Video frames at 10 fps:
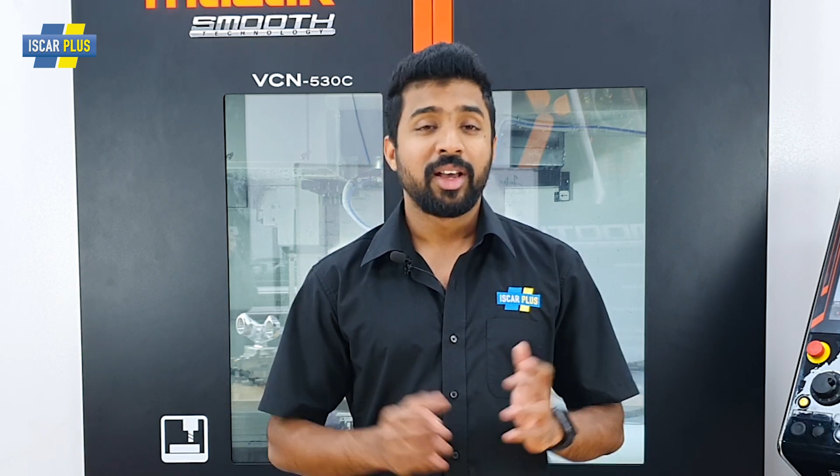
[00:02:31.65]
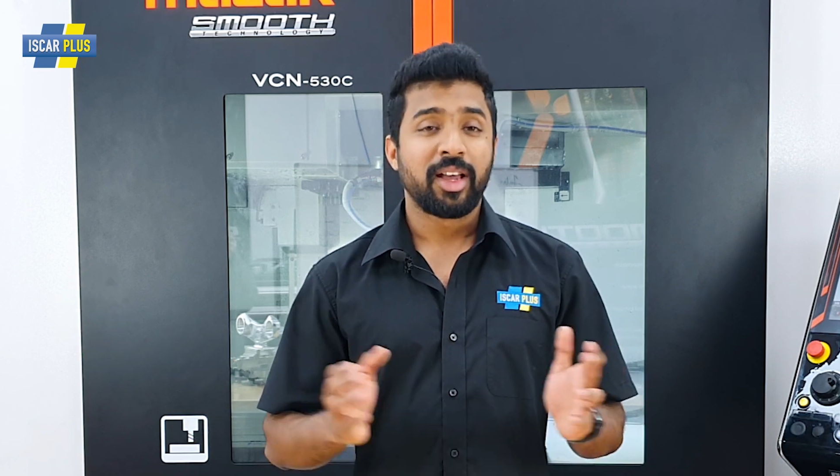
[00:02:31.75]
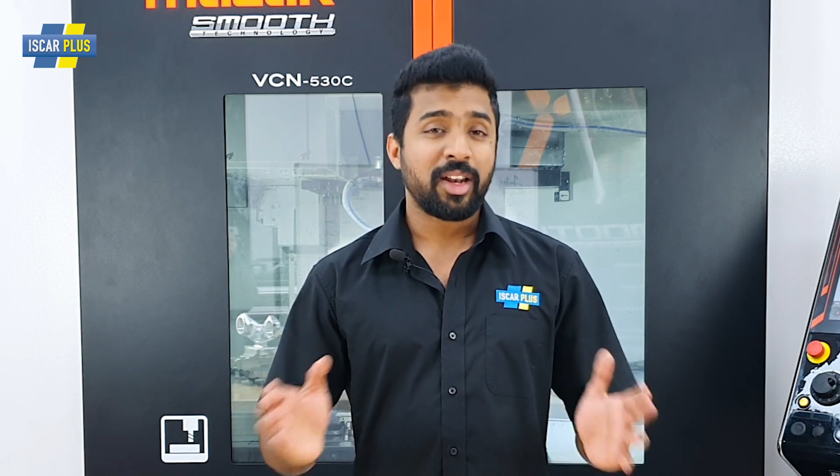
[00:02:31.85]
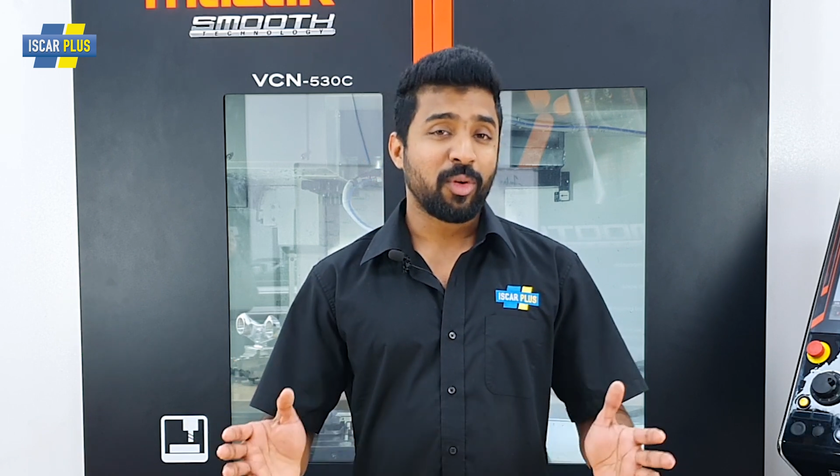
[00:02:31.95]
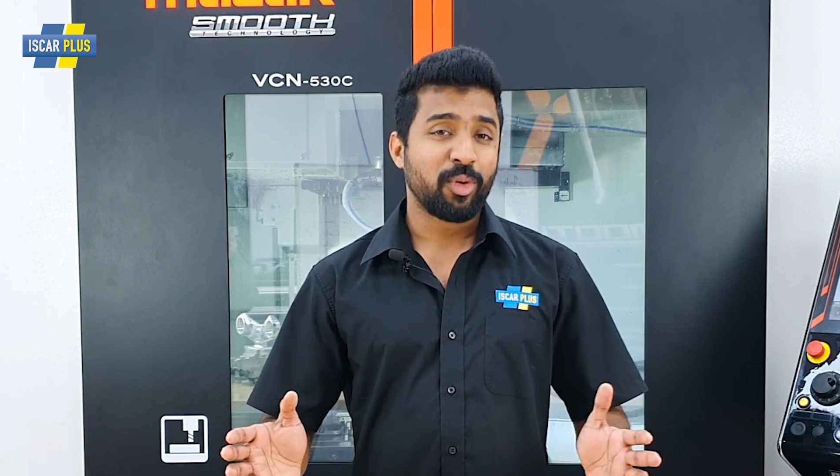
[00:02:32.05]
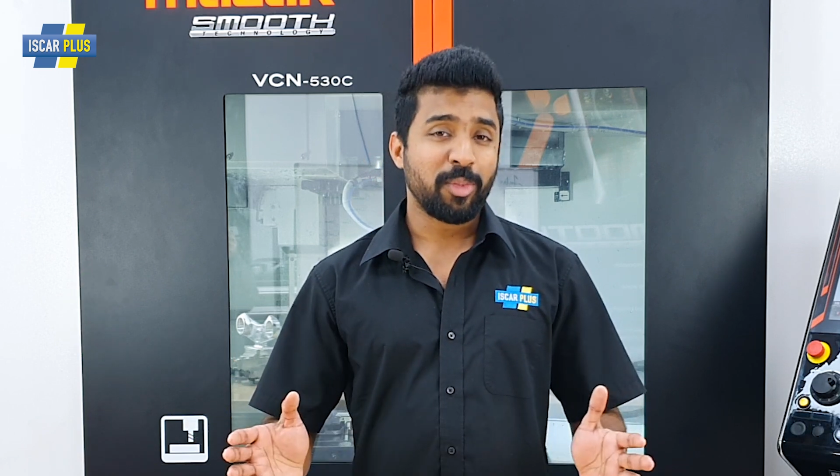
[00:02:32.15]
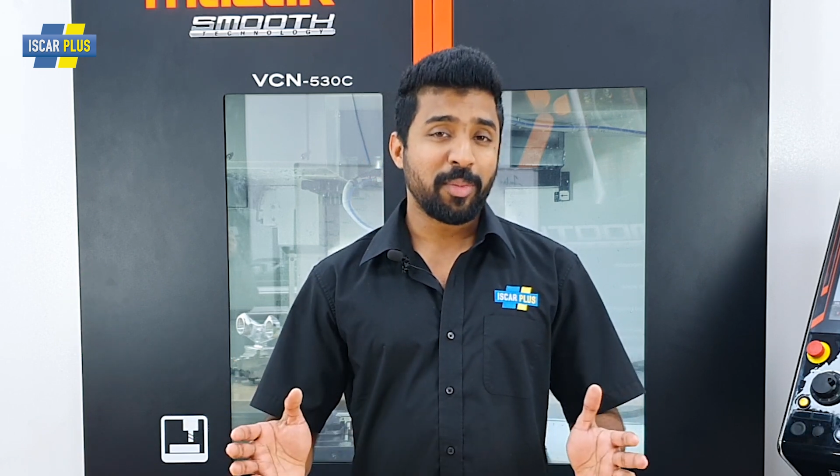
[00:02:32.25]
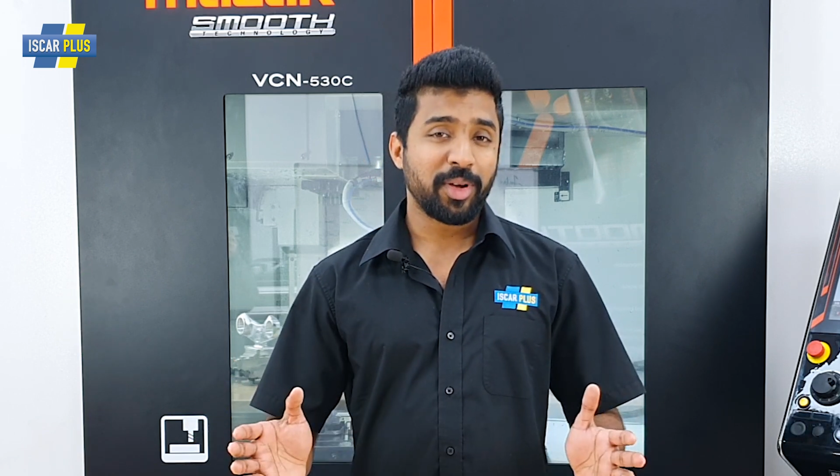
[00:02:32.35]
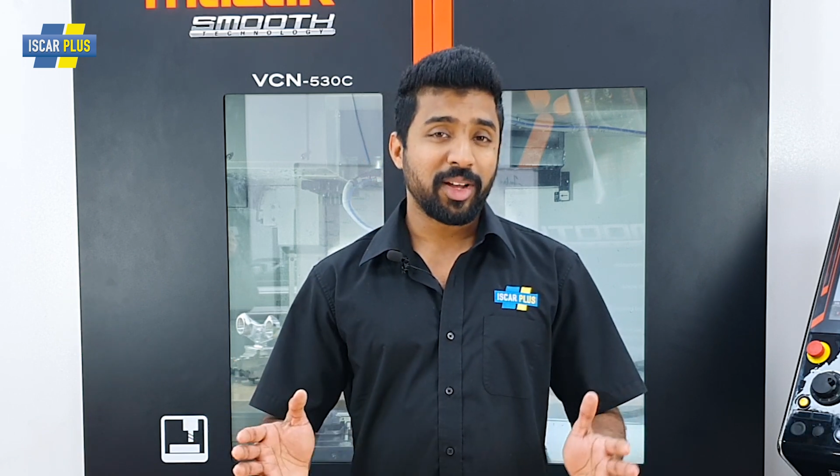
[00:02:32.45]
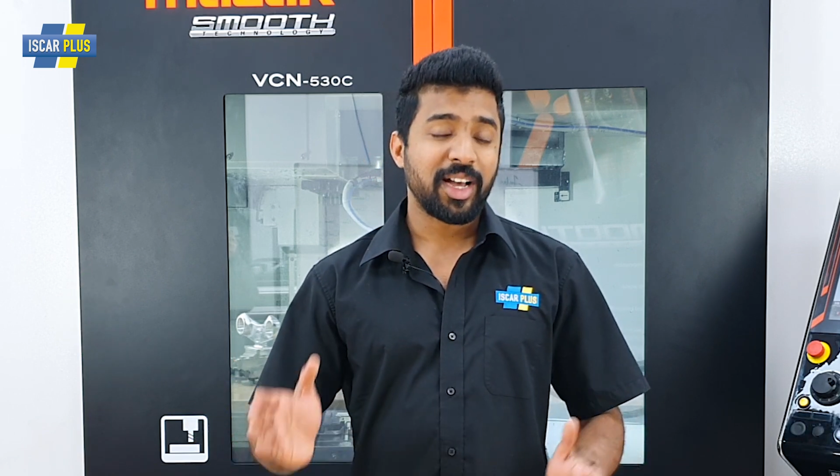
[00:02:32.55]
And now
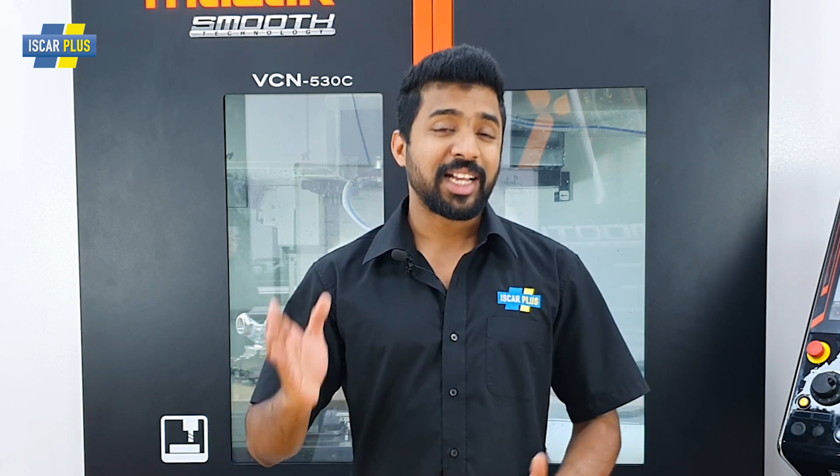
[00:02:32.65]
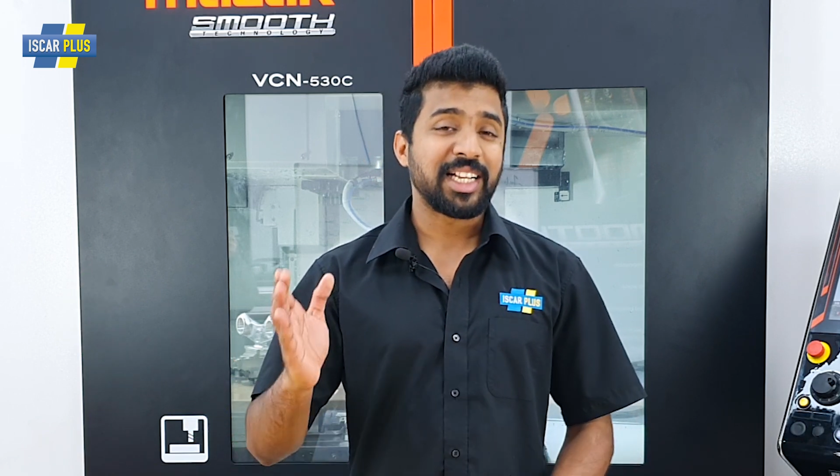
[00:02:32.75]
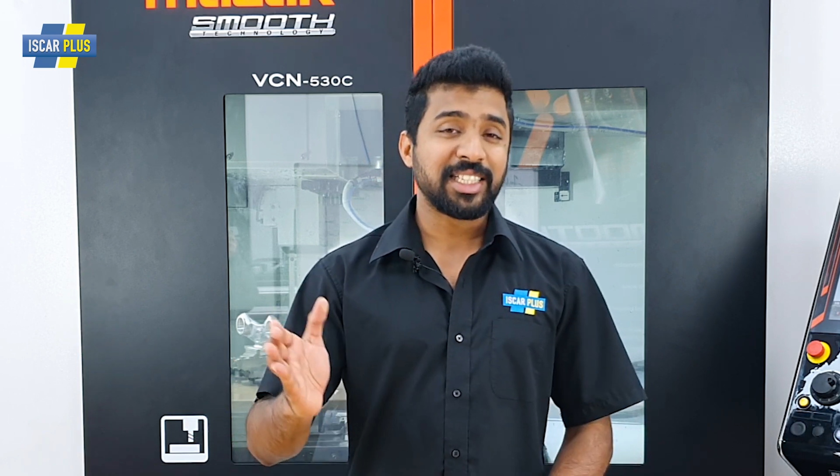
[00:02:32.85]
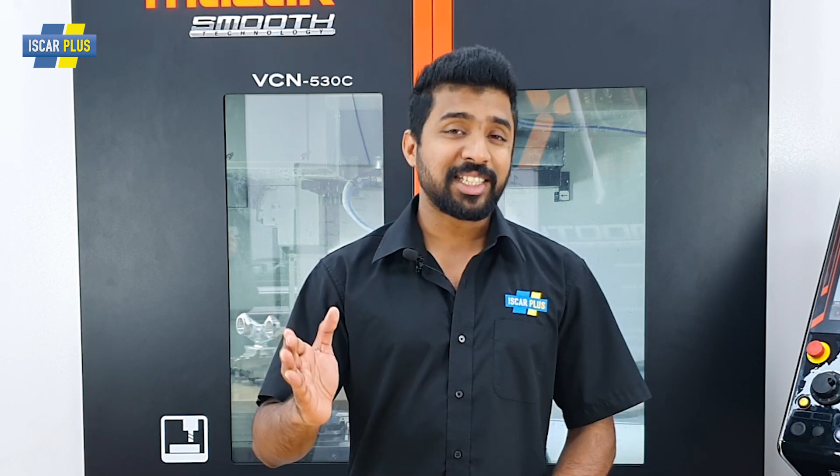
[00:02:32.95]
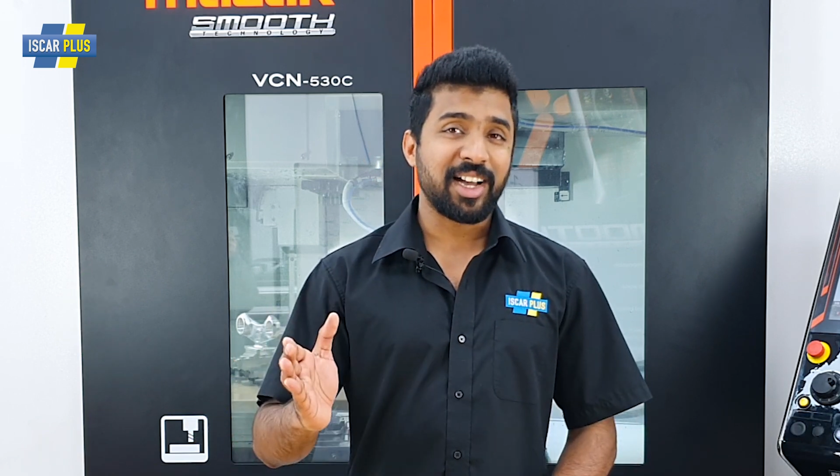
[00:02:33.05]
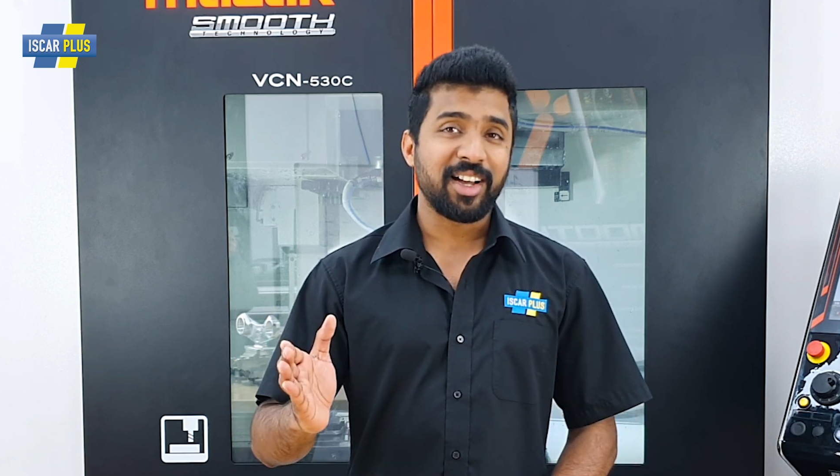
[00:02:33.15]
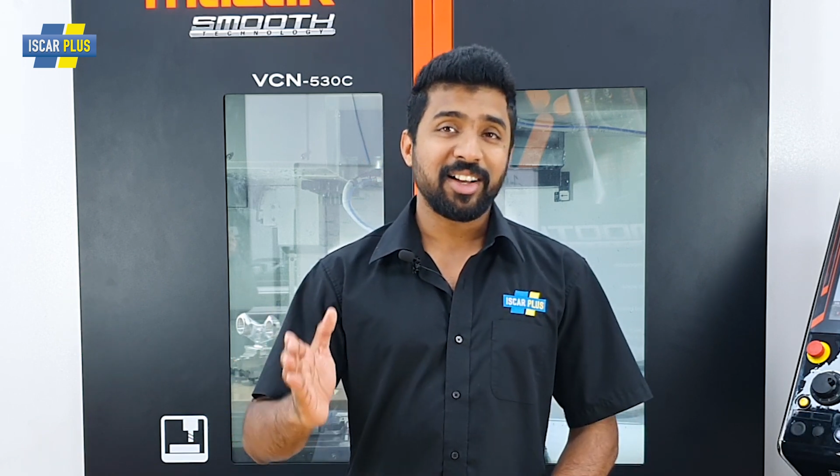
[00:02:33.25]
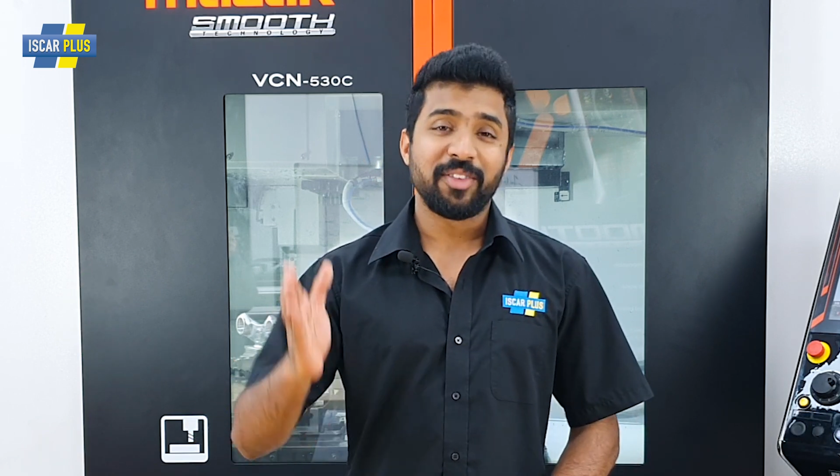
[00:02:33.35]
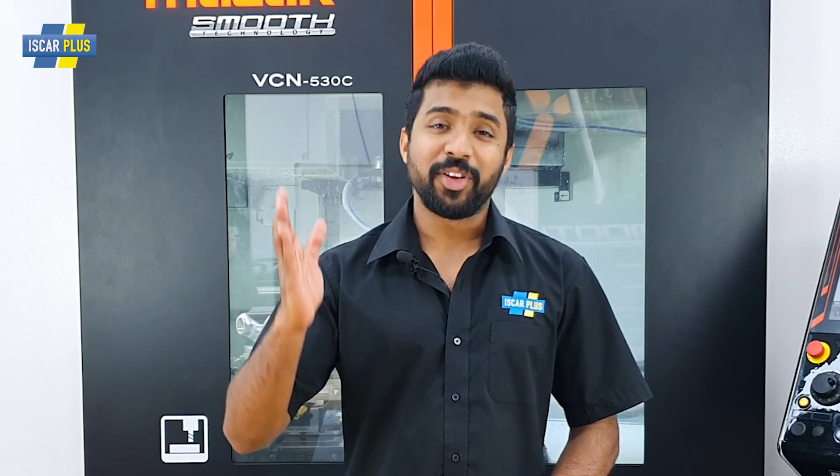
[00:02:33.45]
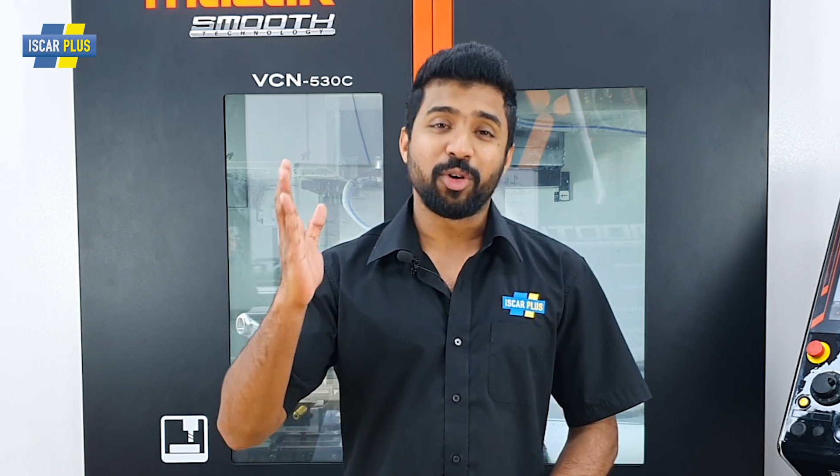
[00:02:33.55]
remember, at ISCAR,
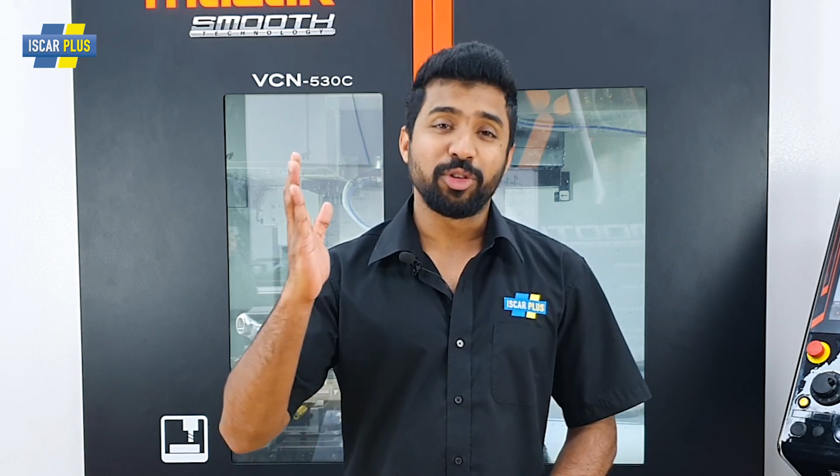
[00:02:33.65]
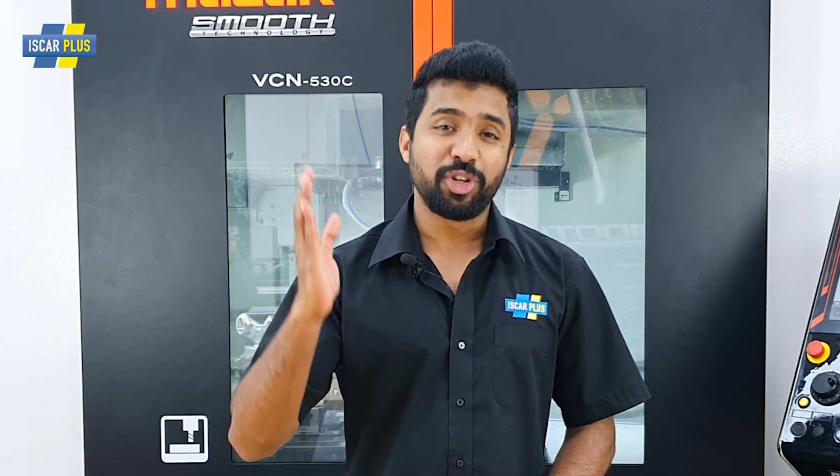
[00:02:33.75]
we got